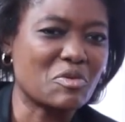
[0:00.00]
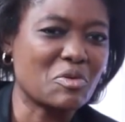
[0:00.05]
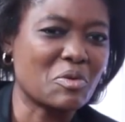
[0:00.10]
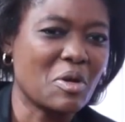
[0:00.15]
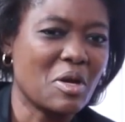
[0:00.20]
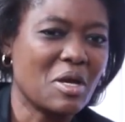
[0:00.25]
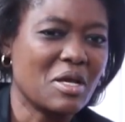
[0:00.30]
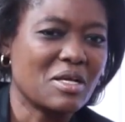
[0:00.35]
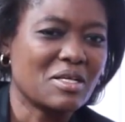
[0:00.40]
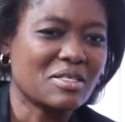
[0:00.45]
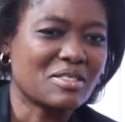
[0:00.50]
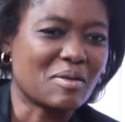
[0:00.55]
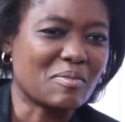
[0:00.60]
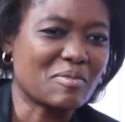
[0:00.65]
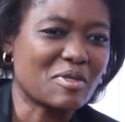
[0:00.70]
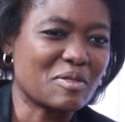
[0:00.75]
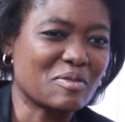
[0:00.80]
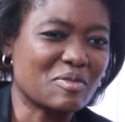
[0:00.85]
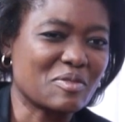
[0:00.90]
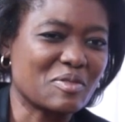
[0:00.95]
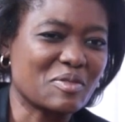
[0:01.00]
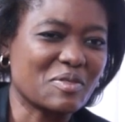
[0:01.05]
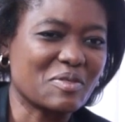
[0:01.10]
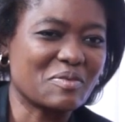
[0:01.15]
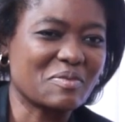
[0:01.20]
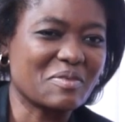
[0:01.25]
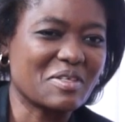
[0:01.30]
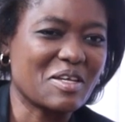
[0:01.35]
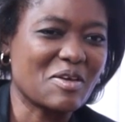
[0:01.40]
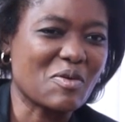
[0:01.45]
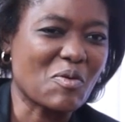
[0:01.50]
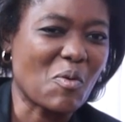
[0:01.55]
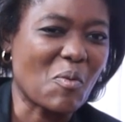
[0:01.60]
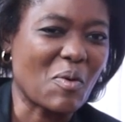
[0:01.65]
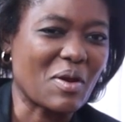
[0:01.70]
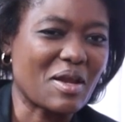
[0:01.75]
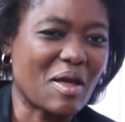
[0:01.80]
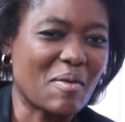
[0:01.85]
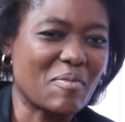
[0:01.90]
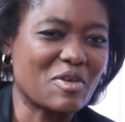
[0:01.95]
Exactly. Sometimes you don't really know
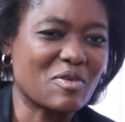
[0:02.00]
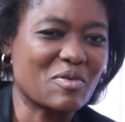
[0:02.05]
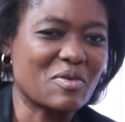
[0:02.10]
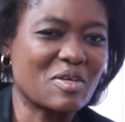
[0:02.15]
what happened.